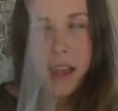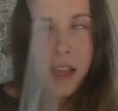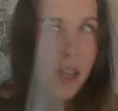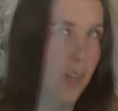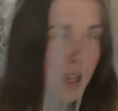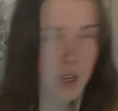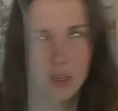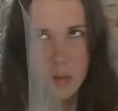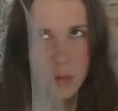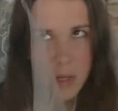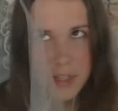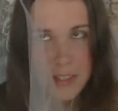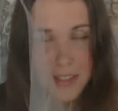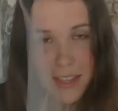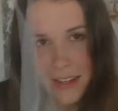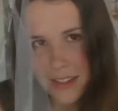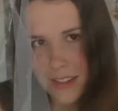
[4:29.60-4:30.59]

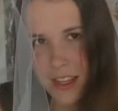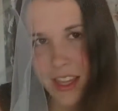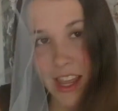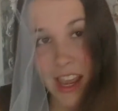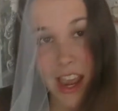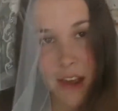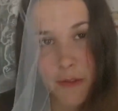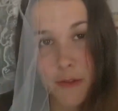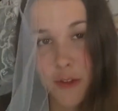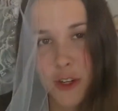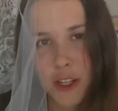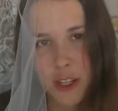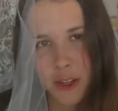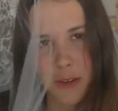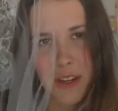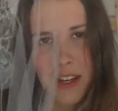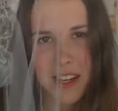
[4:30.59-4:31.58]
Anyways, that is all I have for
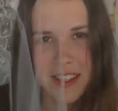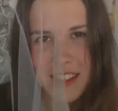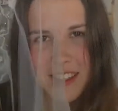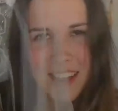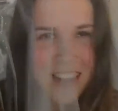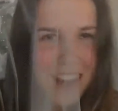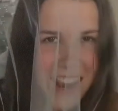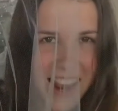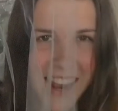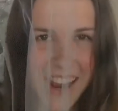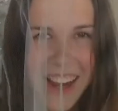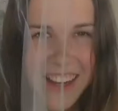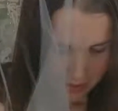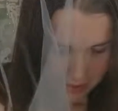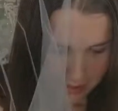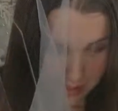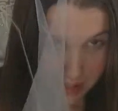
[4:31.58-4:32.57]
you guys today.
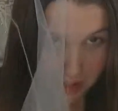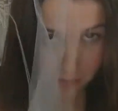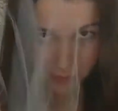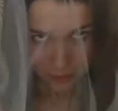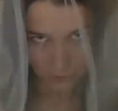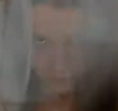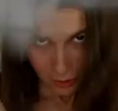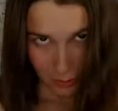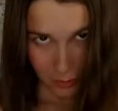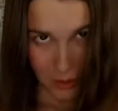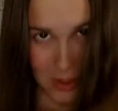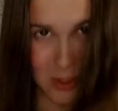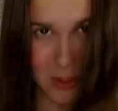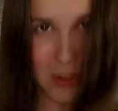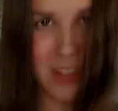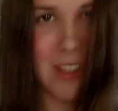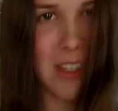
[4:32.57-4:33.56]
If you
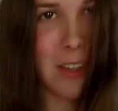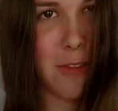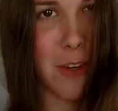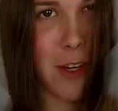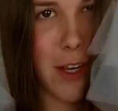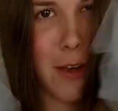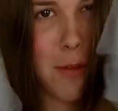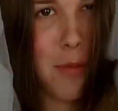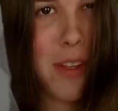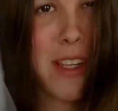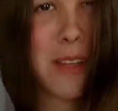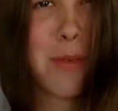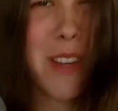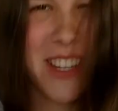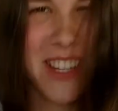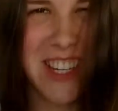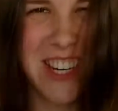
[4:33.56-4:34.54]
enjoyed this video, please
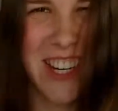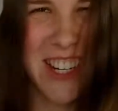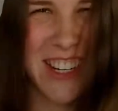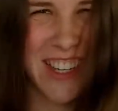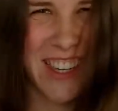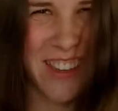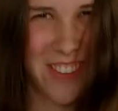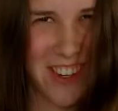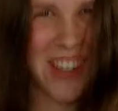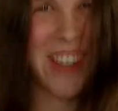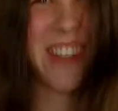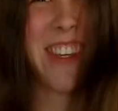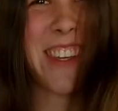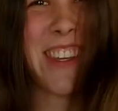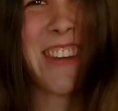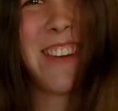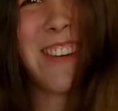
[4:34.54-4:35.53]
be sure to give it a
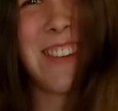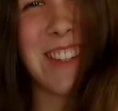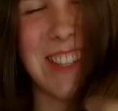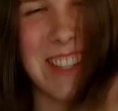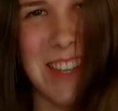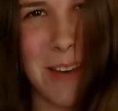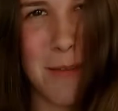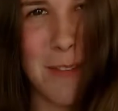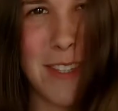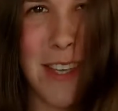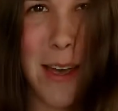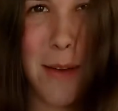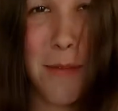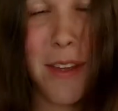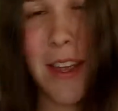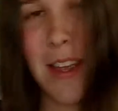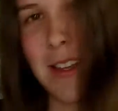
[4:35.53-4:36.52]
huge thumbs
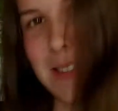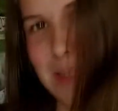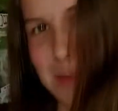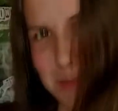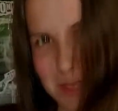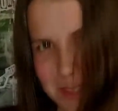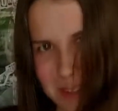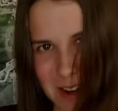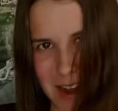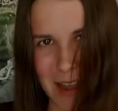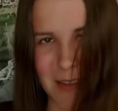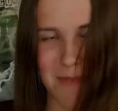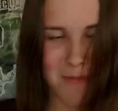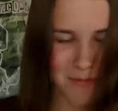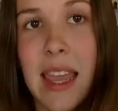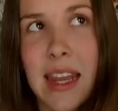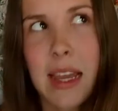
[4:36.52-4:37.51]
up and subscribe.
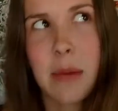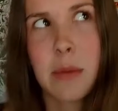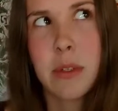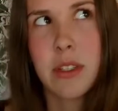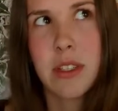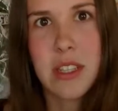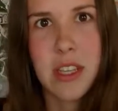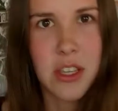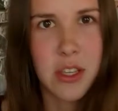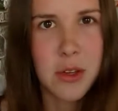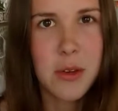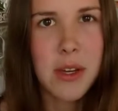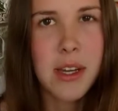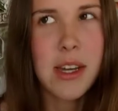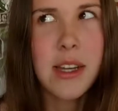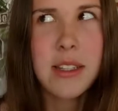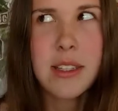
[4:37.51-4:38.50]
And I will see you
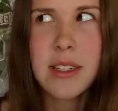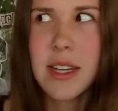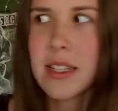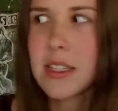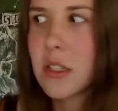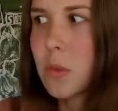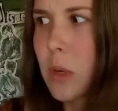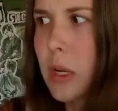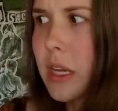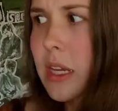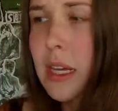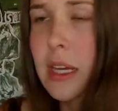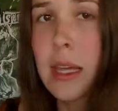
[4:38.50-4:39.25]
guys next week.